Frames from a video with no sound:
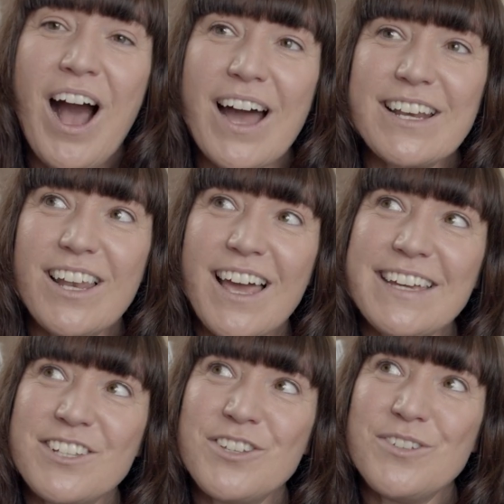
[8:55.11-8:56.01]
I'd like
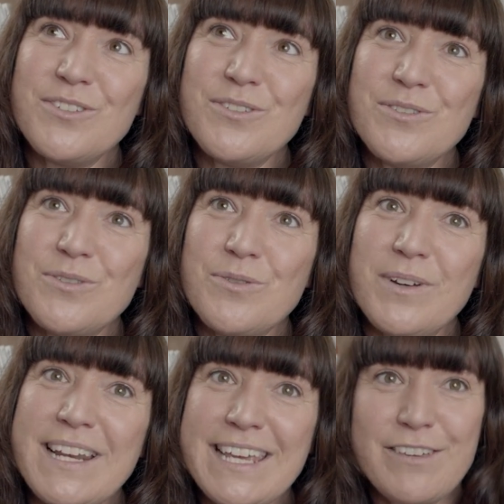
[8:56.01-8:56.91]
to
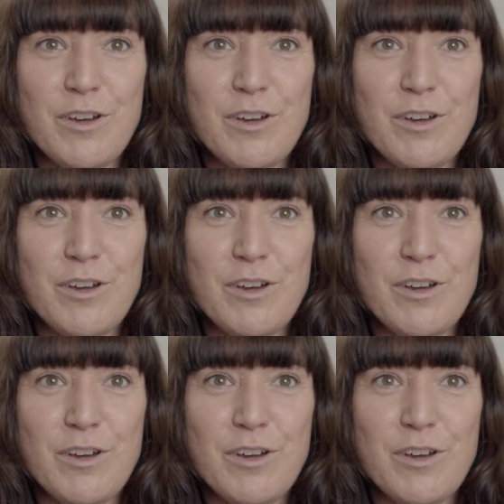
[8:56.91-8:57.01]
leave